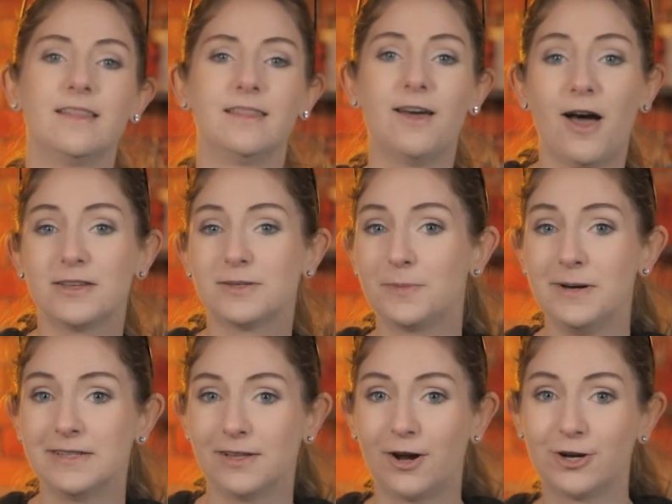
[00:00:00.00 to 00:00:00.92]
The Osprey
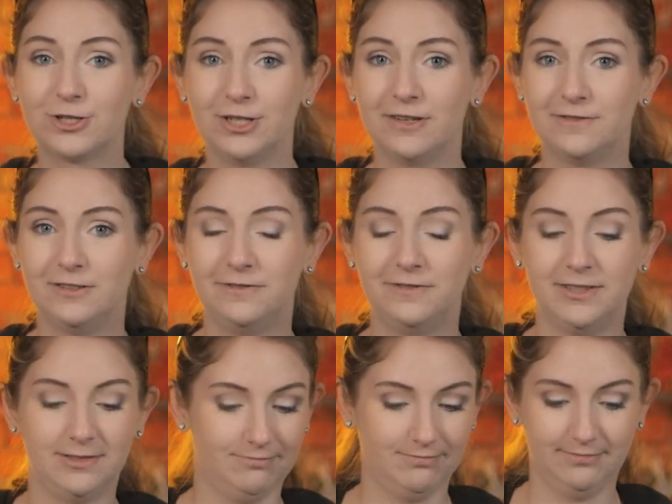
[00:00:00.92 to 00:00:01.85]
is large enough to
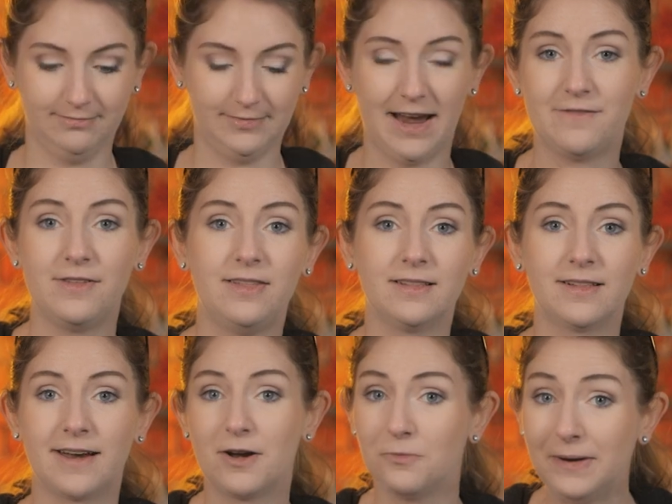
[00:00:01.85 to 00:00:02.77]
fit everything
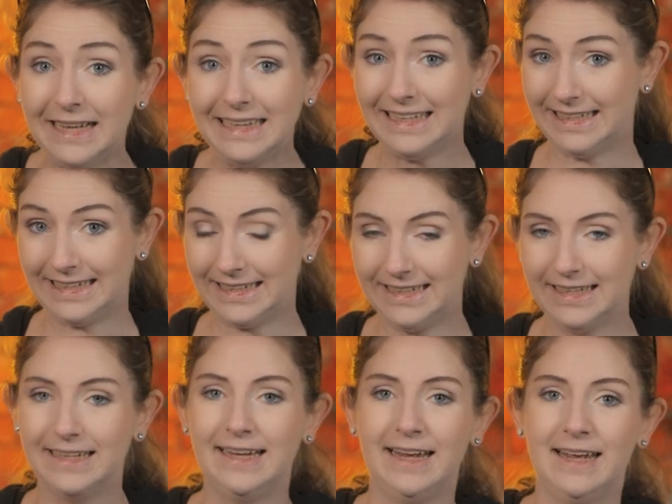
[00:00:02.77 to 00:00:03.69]
that I really
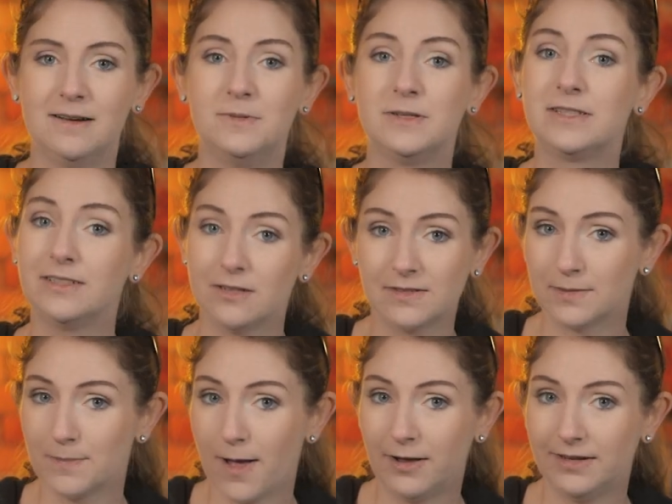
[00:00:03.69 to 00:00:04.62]
need, but still
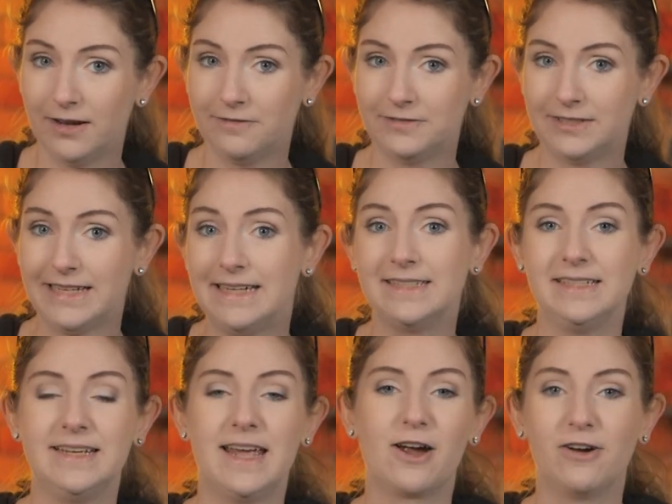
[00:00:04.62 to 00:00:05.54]
small enough to
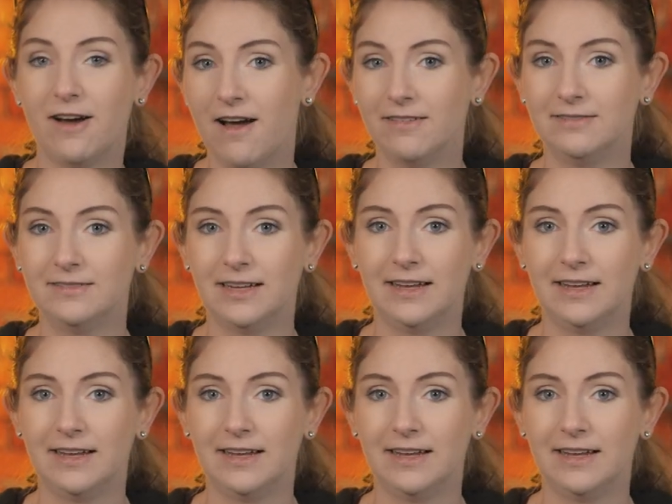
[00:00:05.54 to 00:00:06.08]
easily carry on.